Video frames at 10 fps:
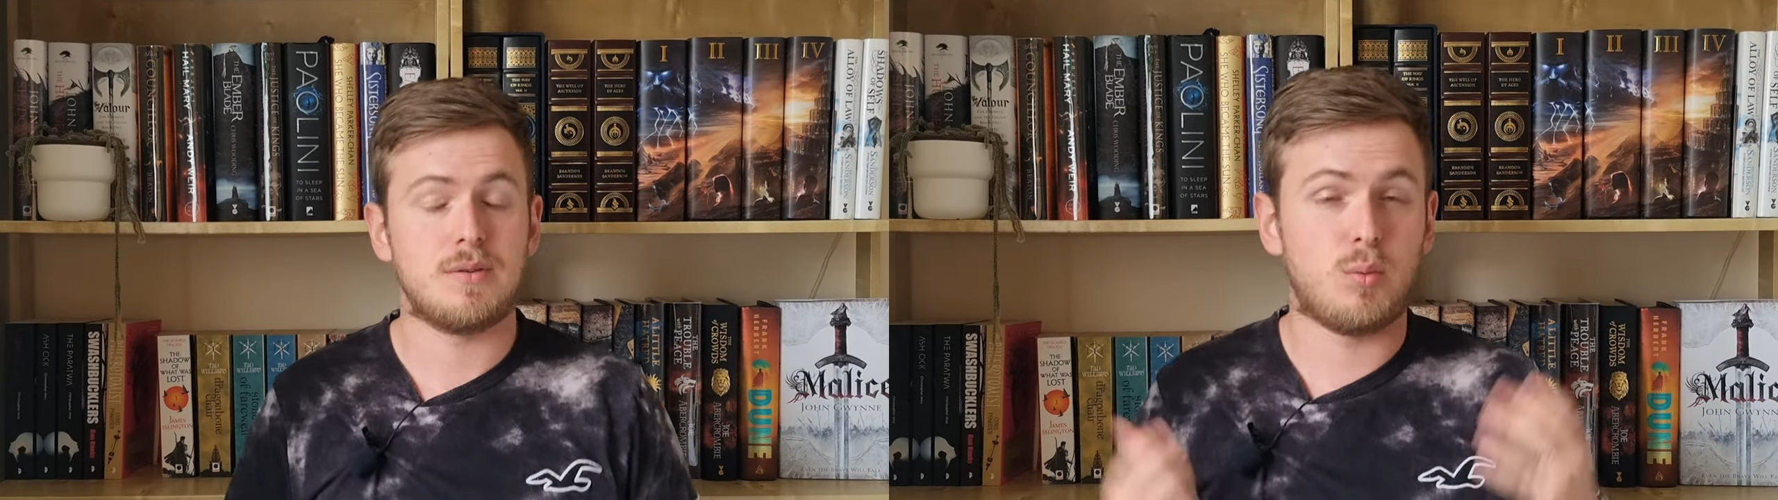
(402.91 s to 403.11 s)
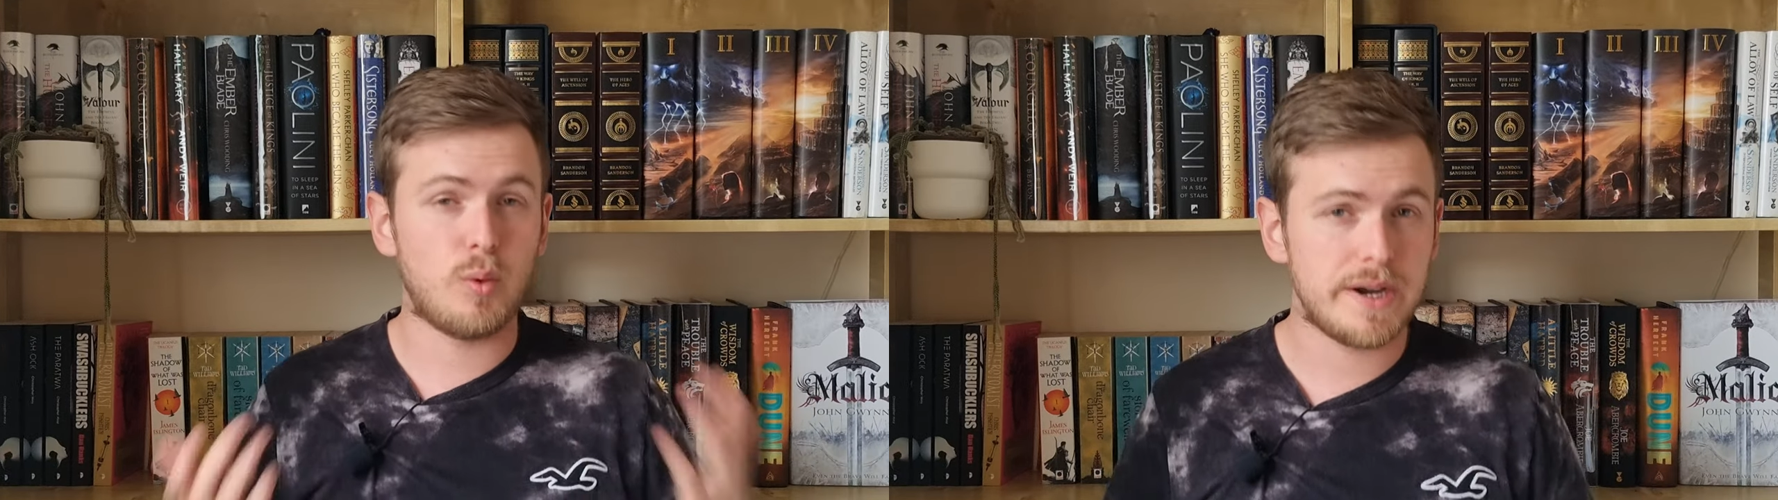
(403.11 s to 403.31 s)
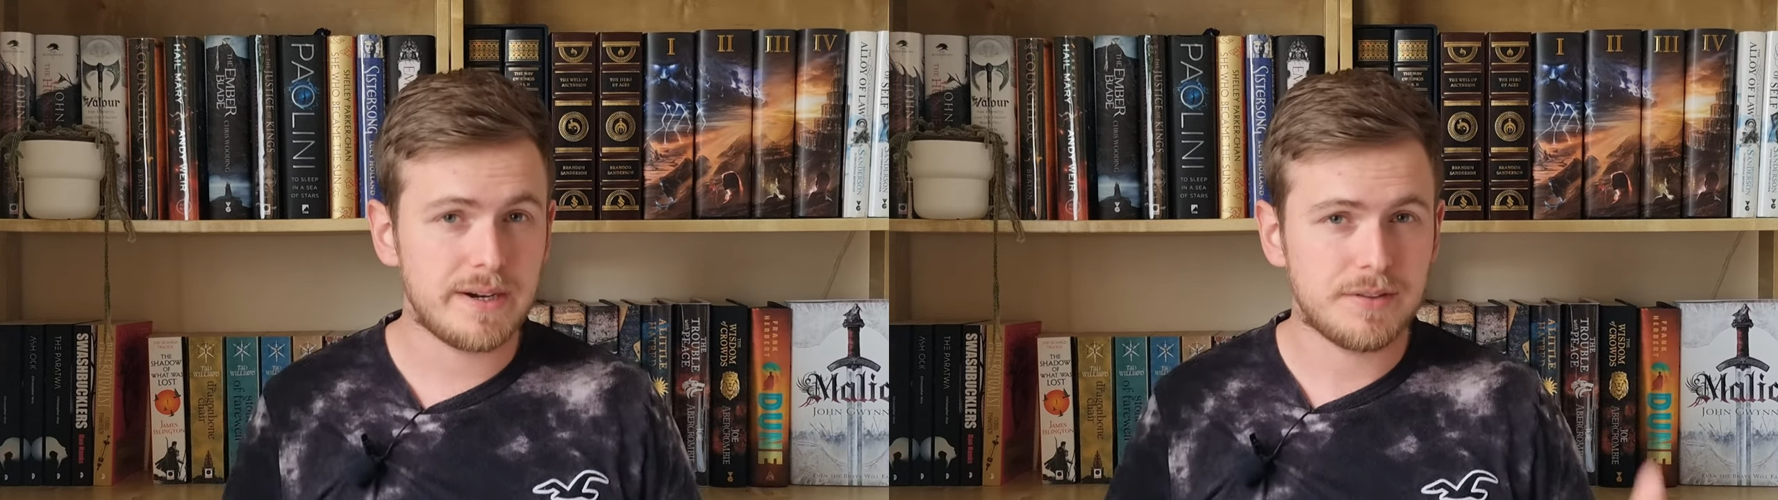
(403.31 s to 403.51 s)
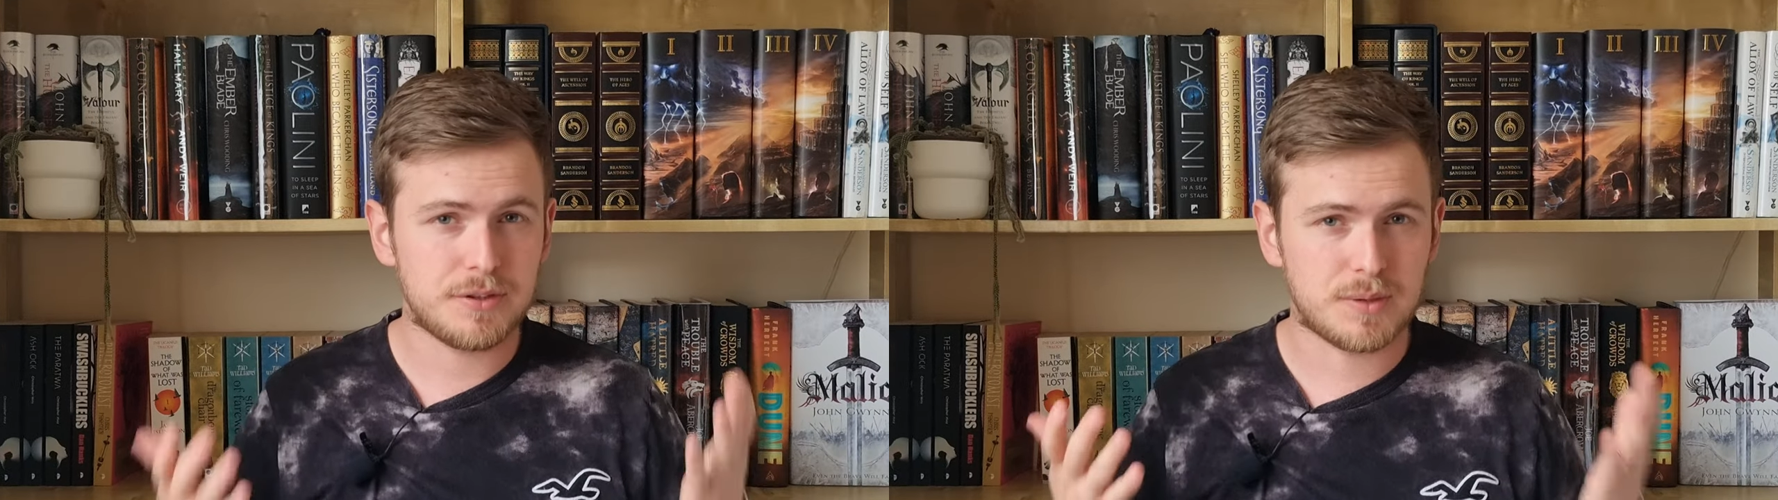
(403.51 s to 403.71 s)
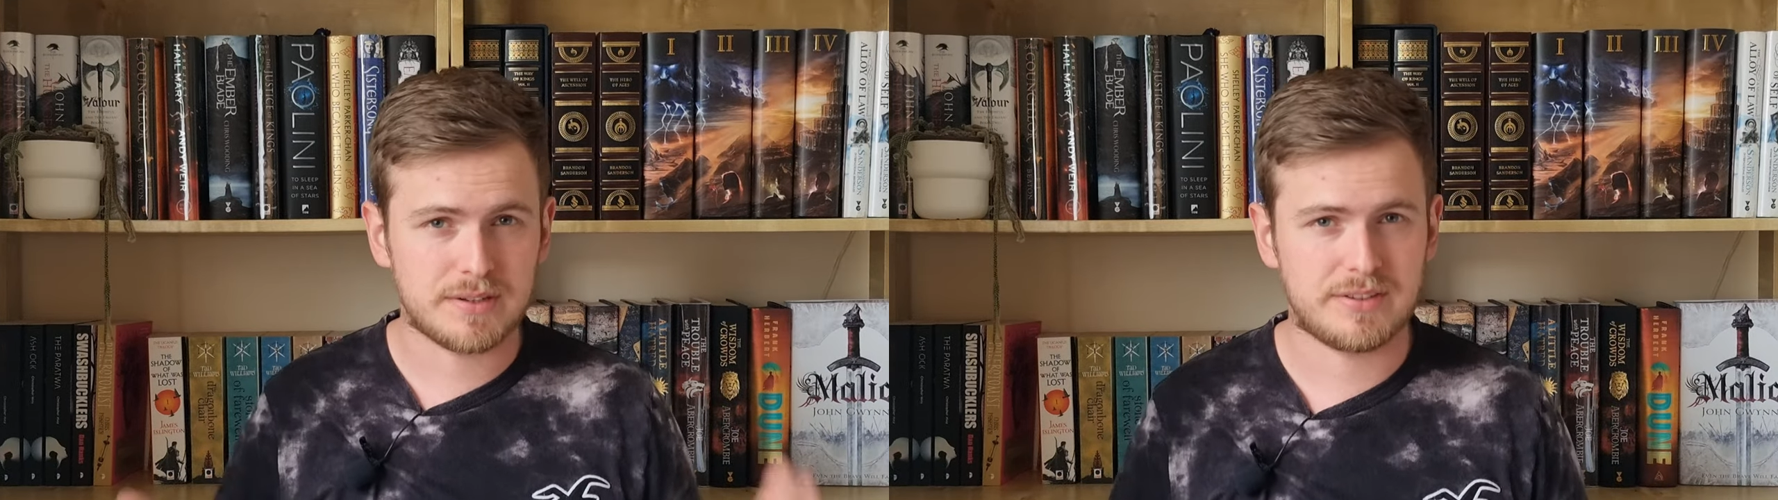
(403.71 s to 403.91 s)
Where
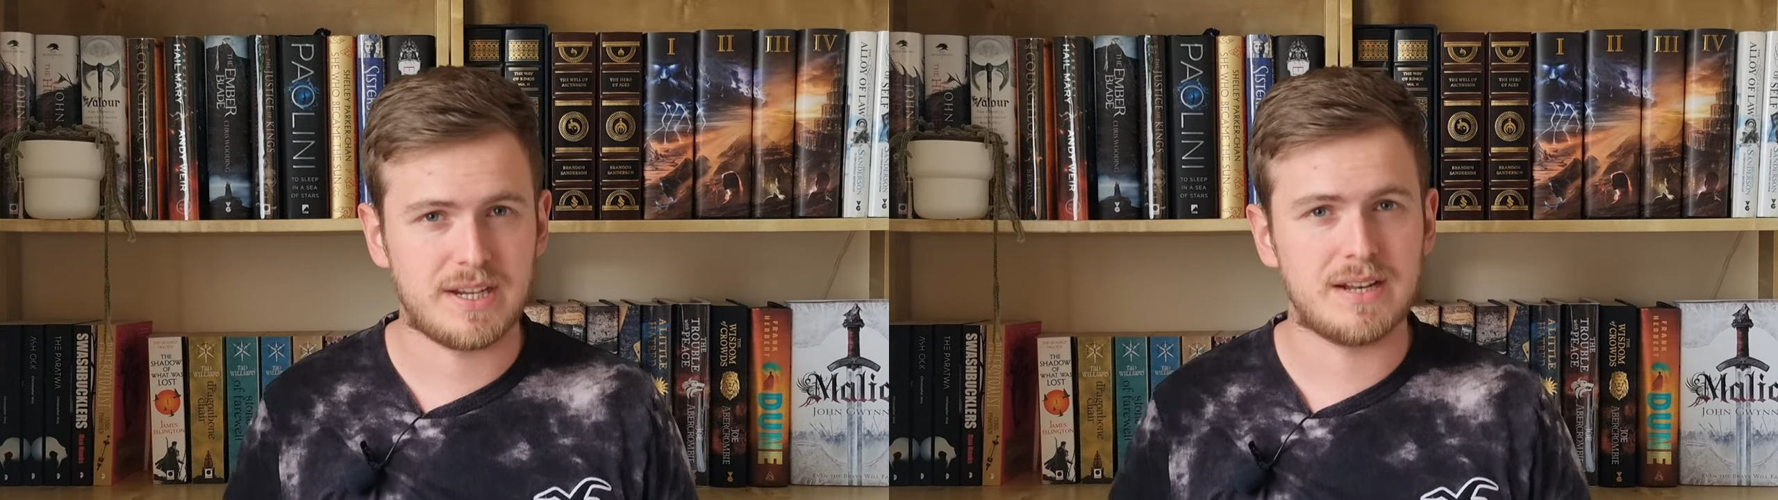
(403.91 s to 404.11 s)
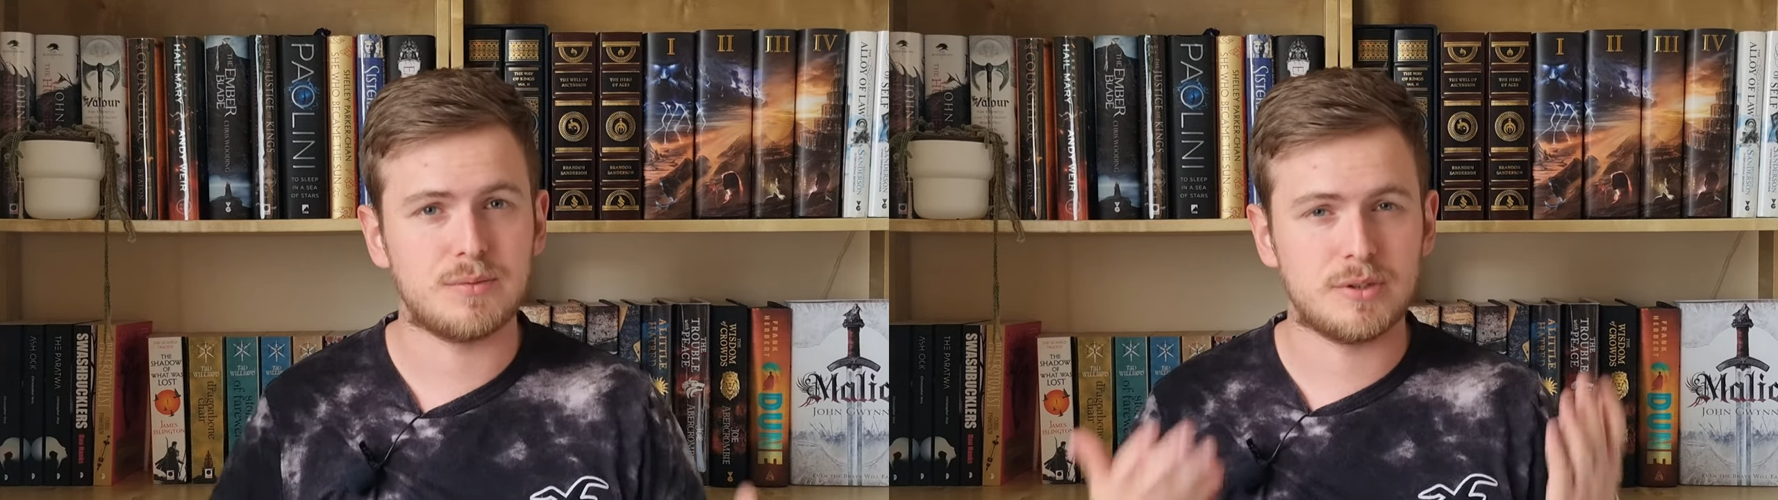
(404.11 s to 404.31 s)
do I stand